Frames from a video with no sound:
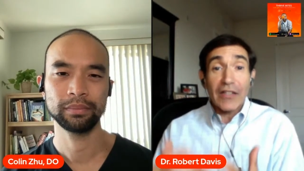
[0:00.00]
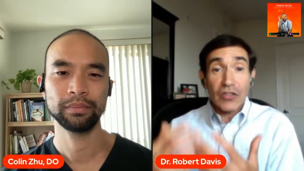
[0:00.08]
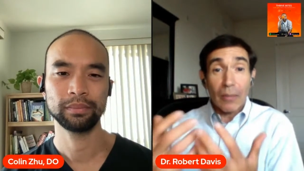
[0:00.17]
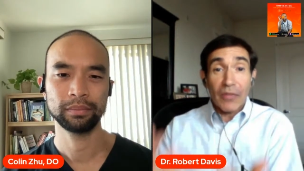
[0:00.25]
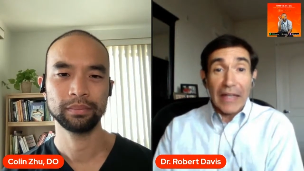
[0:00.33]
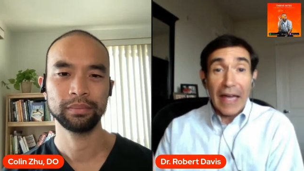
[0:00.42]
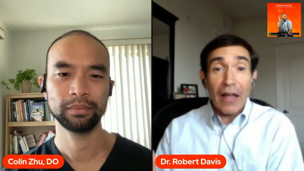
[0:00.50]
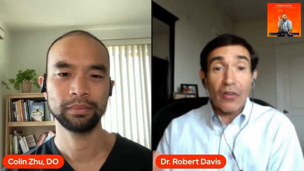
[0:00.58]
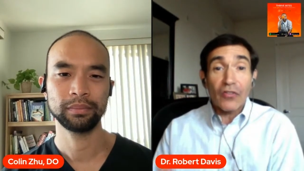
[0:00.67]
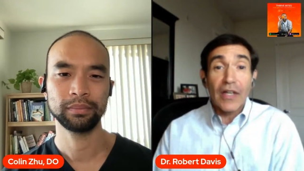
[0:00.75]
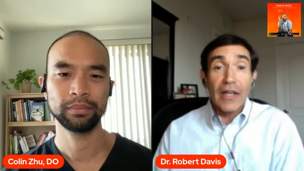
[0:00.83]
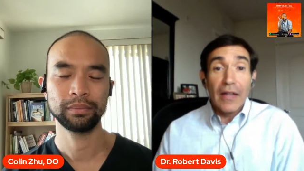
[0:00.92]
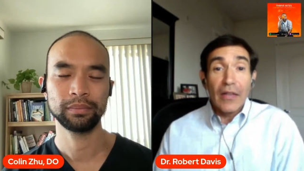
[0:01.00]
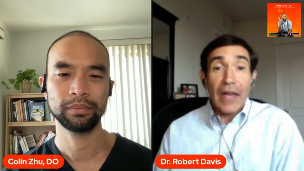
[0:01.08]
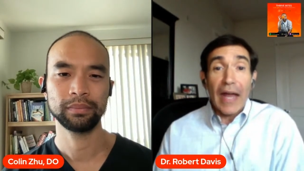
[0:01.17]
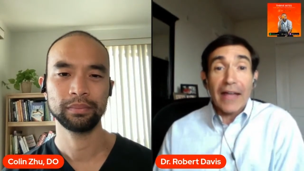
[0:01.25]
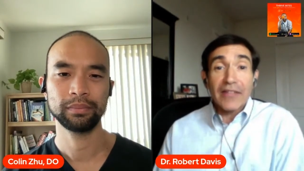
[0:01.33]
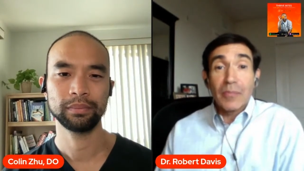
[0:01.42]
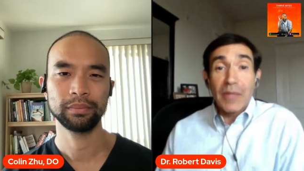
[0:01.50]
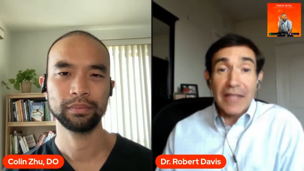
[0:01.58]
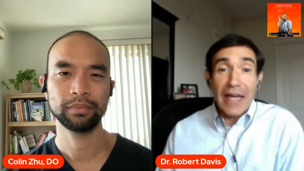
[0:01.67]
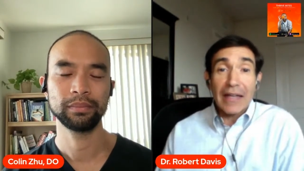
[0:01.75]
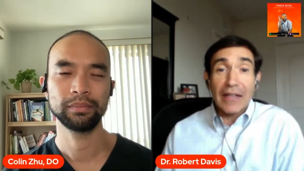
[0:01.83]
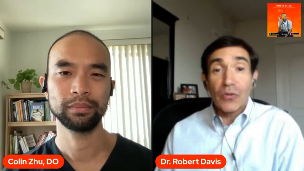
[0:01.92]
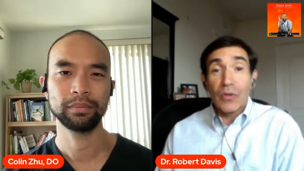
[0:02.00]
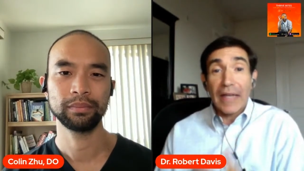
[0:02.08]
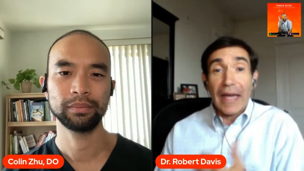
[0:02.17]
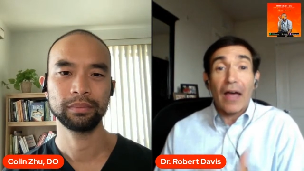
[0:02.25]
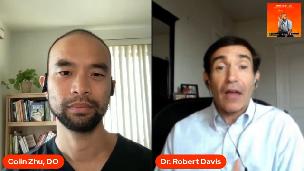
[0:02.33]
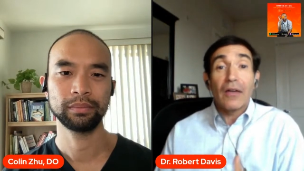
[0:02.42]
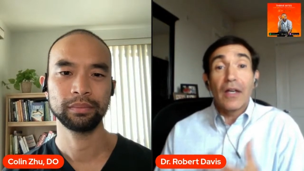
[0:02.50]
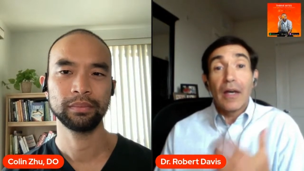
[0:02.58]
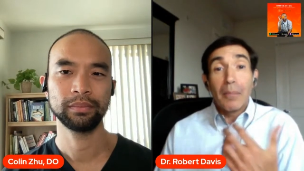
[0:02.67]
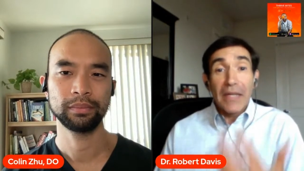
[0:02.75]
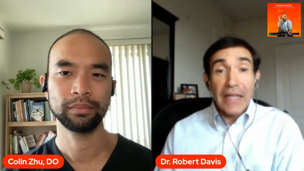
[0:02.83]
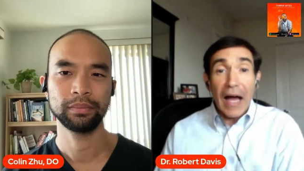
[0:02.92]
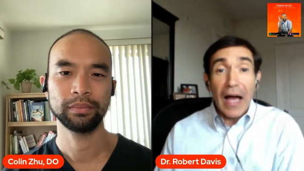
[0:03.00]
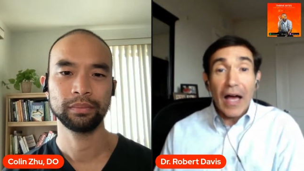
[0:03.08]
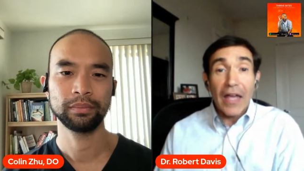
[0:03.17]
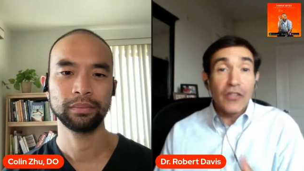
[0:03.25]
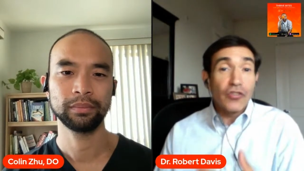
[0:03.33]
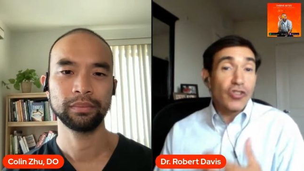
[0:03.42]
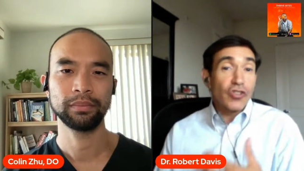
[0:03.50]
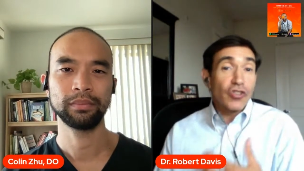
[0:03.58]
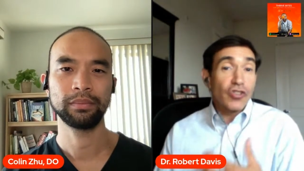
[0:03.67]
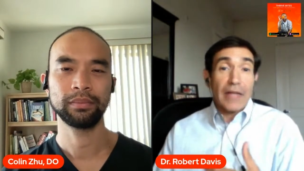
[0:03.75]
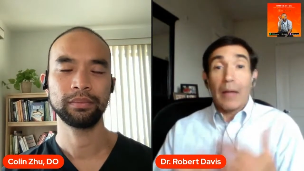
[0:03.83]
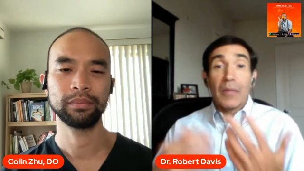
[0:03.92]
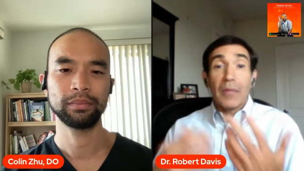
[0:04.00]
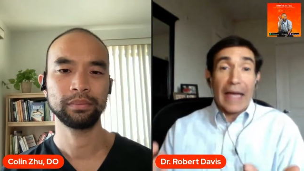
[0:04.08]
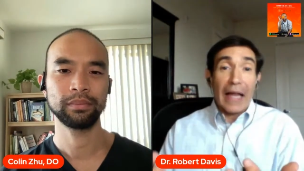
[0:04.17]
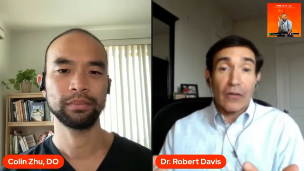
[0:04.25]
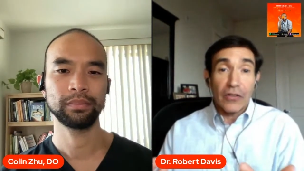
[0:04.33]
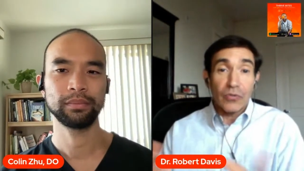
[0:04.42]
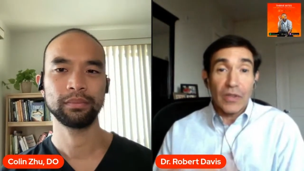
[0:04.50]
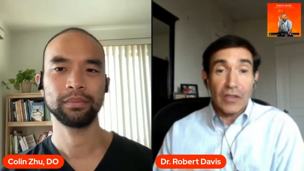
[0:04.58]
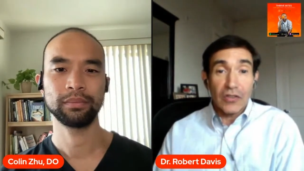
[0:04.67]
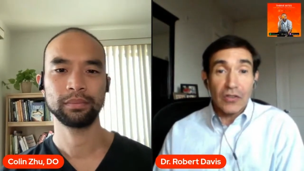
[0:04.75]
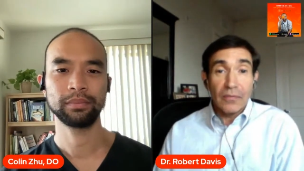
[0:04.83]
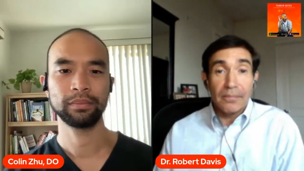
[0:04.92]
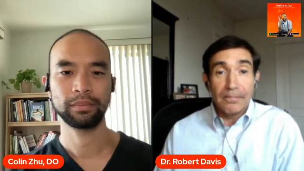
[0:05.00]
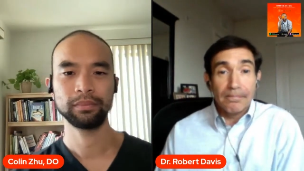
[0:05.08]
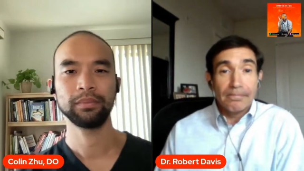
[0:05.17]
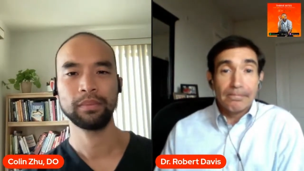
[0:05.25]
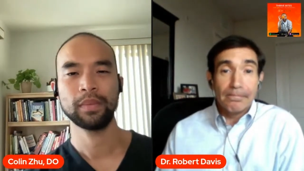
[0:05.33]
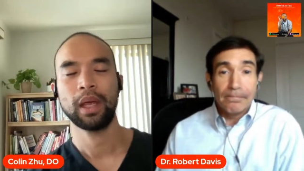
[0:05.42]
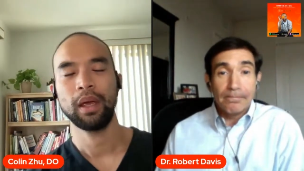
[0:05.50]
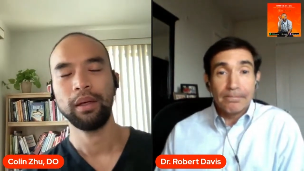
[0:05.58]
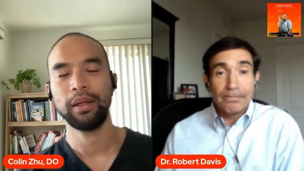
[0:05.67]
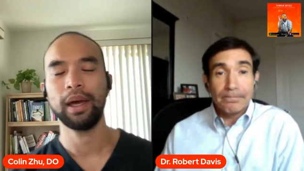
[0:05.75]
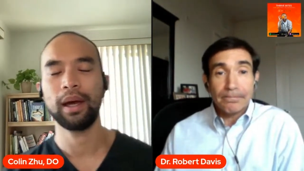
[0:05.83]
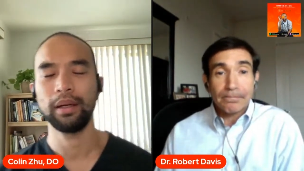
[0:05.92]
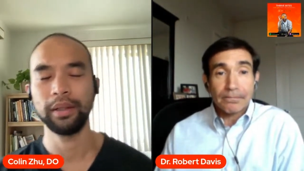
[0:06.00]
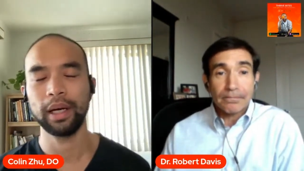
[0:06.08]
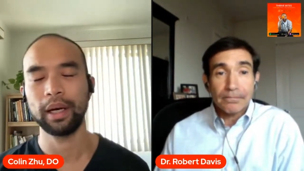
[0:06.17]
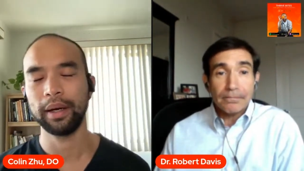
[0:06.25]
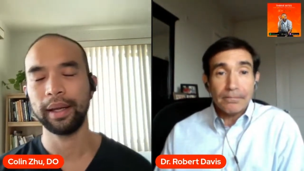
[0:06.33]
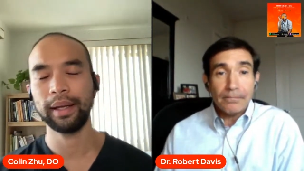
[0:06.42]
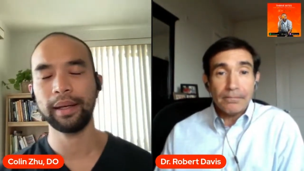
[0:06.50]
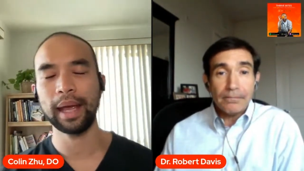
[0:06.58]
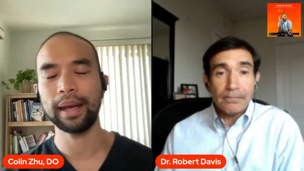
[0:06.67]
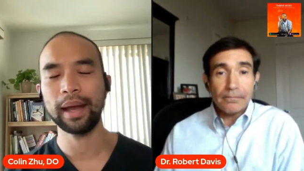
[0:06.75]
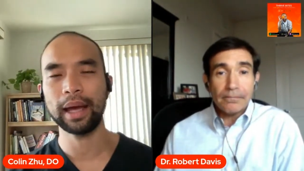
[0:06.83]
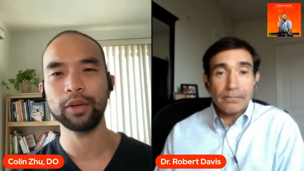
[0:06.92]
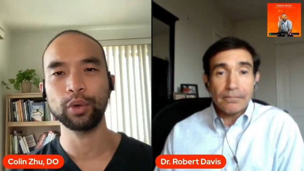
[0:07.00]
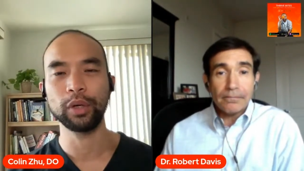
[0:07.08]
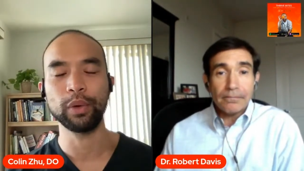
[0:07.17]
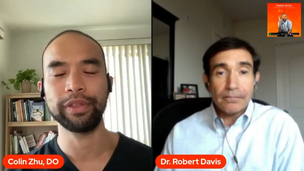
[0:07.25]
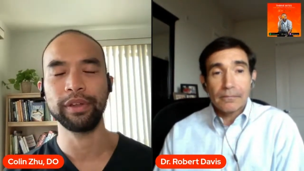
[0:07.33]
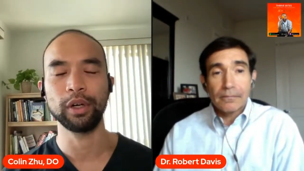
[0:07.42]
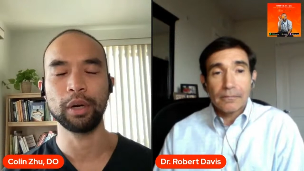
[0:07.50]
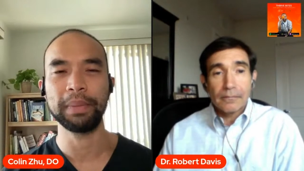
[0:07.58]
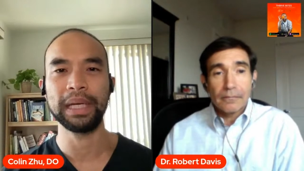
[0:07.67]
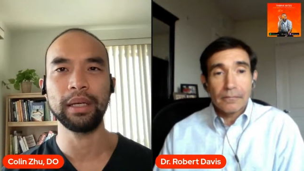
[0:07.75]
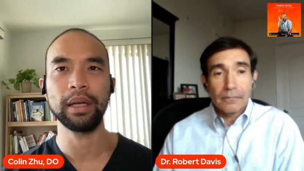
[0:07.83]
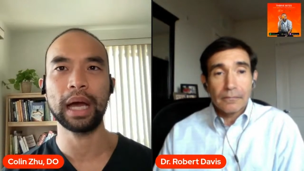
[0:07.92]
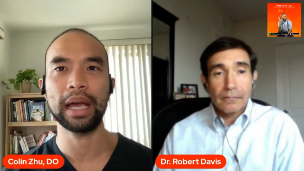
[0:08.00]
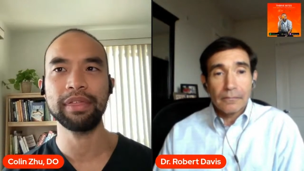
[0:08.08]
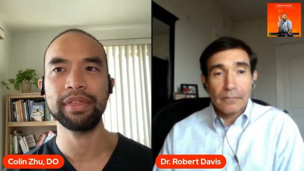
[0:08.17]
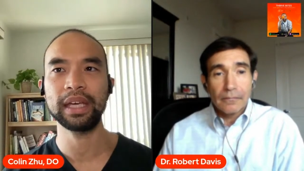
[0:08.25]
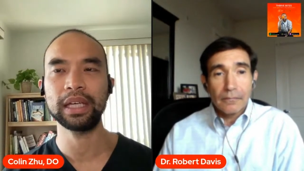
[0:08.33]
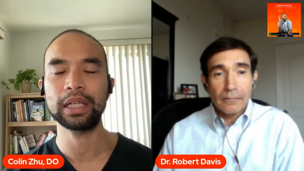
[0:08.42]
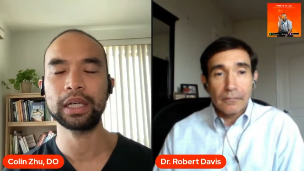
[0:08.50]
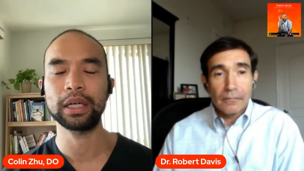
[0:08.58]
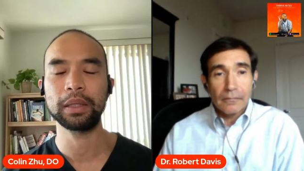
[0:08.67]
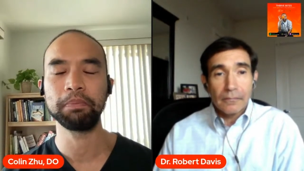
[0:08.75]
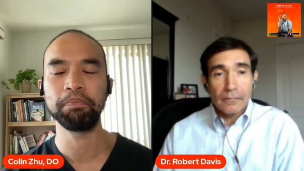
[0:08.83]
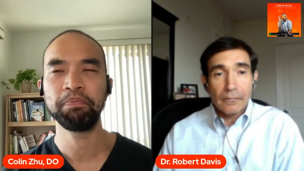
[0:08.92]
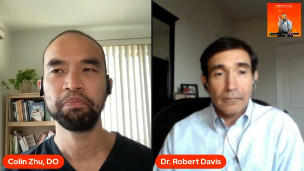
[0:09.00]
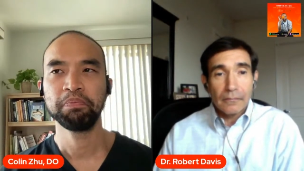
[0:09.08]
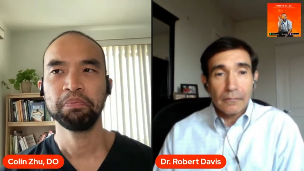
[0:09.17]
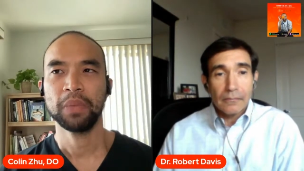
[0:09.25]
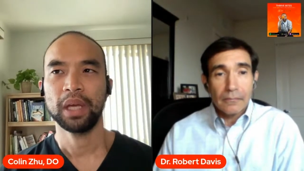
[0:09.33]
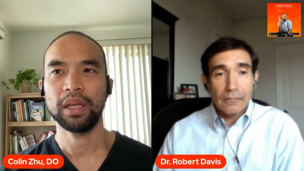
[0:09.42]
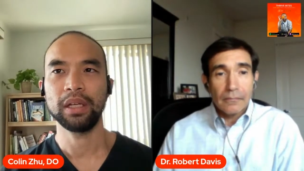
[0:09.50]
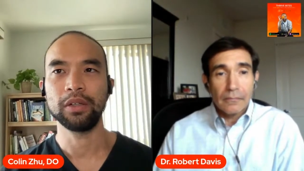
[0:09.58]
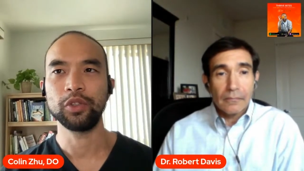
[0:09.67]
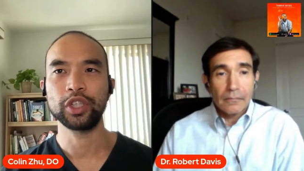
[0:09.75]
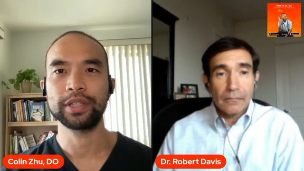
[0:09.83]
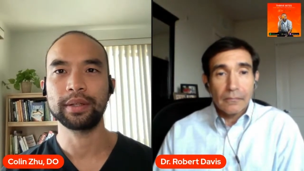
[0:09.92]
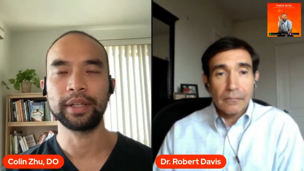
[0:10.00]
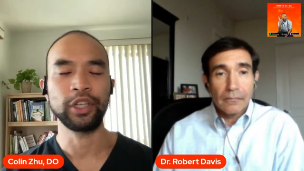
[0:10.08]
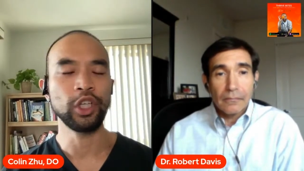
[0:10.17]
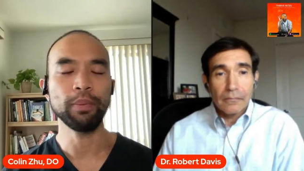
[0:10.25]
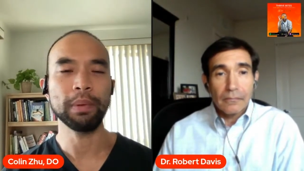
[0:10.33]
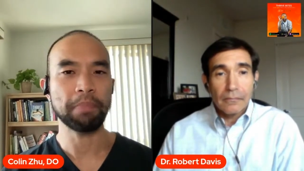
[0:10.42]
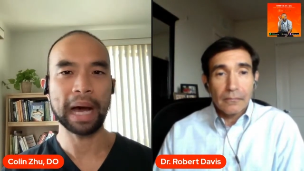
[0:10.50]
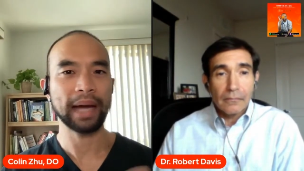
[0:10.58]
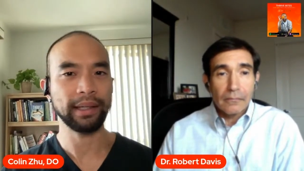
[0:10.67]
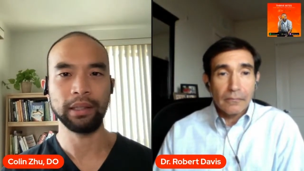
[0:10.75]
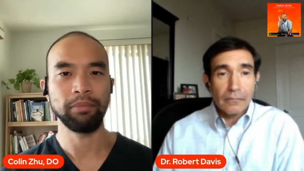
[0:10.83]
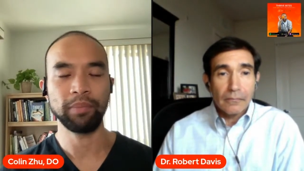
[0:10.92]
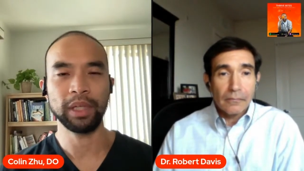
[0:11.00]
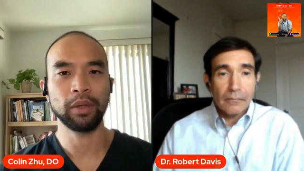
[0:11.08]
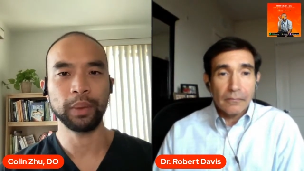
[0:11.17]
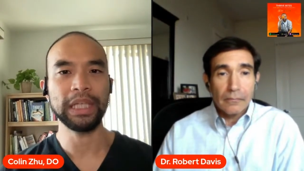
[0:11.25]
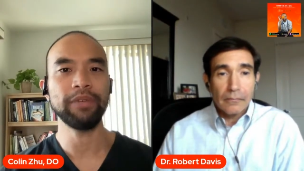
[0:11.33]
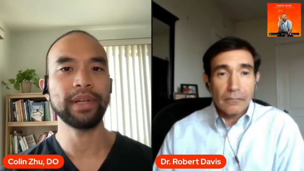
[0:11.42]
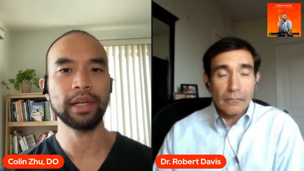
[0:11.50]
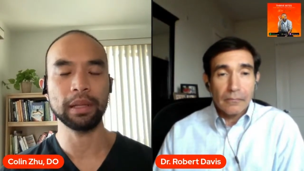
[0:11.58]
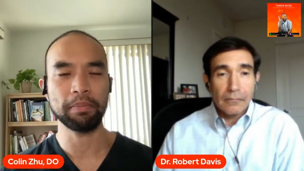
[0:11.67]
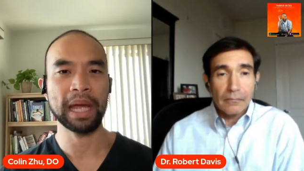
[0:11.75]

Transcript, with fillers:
Speaker 1: something else that has to be taken into account beyond just how many calories we consume.
Speaker 2: Yeah, yeah, and and I agree with you. I mean, I think um, you know just the human body. You know, even in